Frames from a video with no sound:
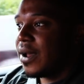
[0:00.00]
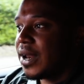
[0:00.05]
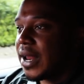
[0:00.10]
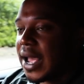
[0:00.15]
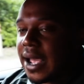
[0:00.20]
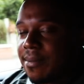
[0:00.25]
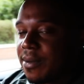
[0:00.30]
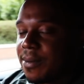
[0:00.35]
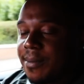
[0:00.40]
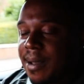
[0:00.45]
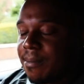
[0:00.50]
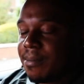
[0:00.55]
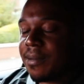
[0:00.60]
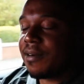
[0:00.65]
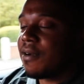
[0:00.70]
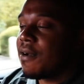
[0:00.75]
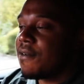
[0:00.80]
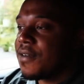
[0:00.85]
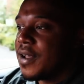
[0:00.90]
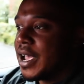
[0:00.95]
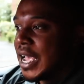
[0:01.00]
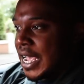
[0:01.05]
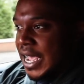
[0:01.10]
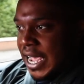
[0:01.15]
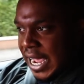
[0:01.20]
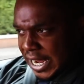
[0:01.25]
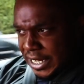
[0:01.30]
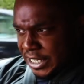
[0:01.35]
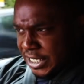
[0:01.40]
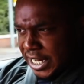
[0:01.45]
And I'm a member of
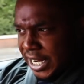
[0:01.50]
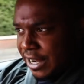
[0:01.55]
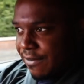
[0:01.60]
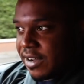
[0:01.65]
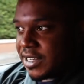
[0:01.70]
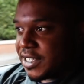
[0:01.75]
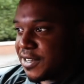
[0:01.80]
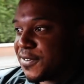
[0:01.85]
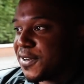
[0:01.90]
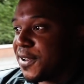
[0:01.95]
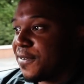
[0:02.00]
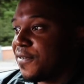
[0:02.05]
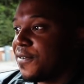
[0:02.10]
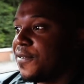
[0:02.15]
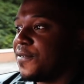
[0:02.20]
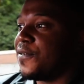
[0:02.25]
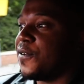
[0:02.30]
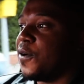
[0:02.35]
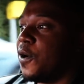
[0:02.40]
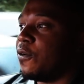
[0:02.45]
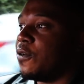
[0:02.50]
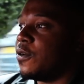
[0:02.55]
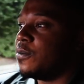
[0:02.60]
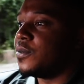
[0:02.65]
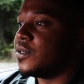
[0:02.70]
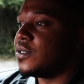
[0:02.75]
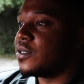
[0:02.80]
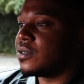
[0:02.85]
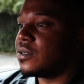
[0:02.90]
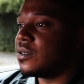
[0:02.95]
a series of different
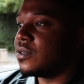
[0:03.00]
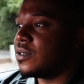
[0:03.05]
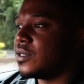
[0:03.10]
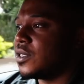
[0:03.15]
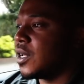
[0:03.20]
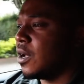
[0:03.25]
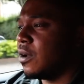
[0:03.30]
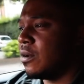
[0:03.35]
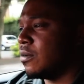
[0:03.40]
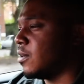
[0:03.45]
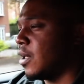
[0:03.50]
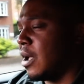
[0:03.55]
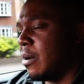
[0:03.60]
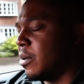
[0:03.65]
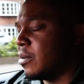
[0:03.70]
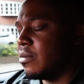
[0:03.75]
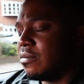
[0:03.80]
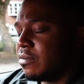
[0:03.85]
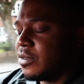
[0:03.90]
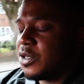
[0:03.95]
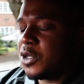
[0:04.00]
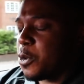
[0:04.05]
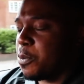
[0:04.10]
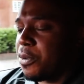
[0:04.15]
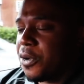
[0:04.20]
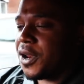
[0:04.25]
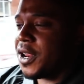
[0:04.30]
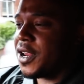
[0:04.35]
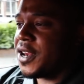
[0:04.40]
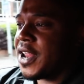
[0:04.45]
forums, so, well, no
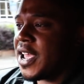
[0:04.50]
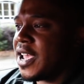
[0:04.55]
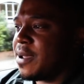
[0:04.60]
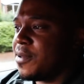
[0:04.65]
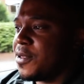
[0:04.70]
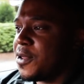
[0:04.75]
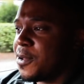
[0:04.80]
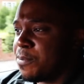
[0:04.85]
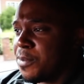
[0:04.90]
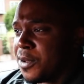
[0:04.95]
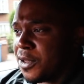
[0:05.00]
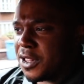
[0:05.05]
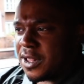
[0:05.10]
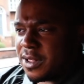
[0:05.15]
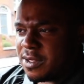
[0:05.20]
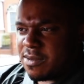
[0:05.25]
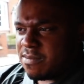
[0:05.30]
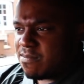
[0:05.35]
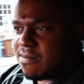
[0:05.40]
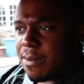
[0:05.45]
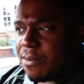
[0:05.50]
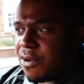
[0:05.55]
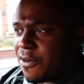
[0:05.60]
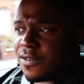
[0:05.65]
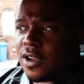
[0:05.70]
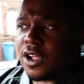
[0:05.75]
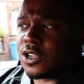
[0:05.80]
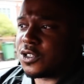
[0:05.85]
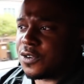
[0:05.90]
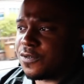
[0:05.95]
point in naming them, but a member
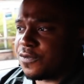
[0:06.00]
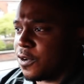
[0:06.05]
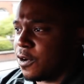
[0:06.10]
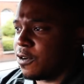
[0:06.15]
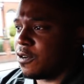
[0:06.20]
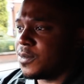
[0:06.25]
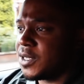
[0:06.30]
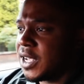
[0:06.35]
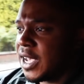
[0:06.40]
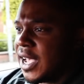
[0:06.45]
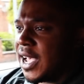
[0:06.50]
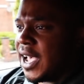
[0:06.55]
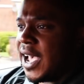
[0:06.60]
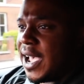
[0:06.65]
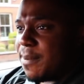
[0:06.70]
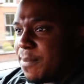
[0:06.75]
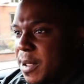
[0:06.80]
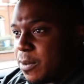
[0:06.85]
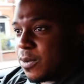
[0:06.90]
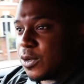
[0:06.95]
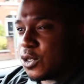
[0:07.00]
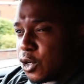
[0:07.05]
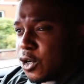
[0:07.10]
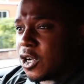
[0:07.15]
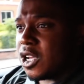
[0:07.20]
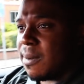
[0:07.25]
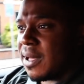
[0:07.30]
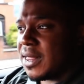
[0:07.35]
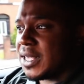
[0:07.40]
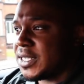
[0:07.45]
of lots of forums, and people are
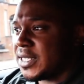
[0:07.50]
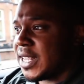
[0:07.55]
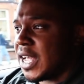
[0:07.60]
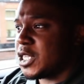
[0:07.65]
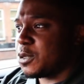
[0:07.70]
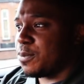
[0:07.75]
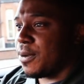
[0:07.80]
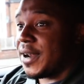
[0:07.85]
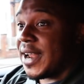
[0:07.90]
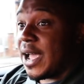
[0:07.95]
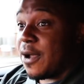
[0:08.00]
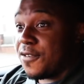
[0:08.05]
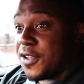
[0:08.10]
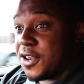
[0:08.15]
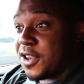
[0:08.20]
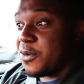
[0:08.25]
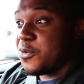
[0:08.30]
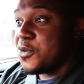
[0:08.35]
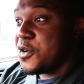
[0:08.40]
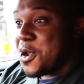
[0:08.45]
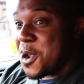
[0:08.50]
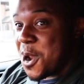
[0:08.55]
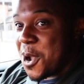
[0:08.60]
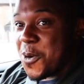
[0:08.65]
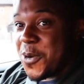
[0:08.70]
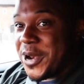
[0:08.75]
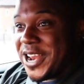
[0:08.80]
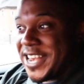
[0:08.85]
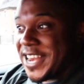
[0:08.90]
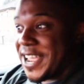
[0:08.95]
talking about this dead spot. Now, if you don't
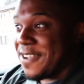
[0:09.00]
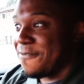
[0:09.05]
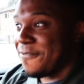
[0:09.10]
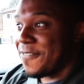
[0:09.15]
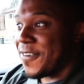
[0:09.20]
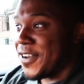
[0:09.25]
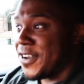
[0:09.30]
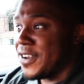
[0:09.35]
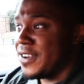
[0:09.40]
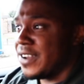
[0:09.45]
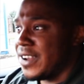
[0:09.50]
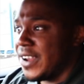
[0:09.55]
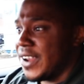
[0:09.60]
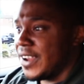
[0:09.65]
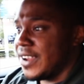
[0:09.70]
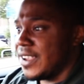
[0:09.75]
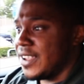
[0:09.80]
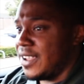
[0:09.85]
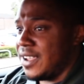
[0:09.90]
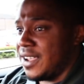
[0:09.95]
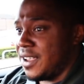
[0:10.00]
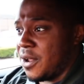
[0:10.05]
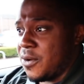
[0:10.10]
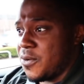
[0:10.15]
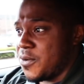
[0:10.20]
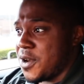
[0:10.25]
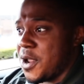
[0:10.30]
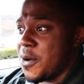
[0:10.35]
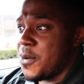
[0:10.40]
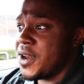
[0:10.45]
know any different, you
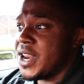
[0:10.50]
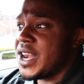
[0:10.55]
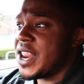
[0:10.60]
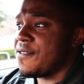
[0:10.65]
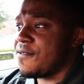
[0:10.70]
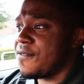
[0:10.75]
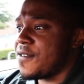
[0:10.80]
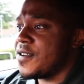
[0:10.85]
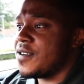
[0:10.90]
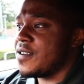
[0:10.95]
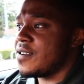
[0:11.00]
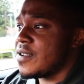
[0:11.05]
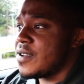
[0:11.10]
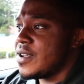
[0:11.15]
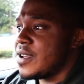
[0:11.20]
don't know any different.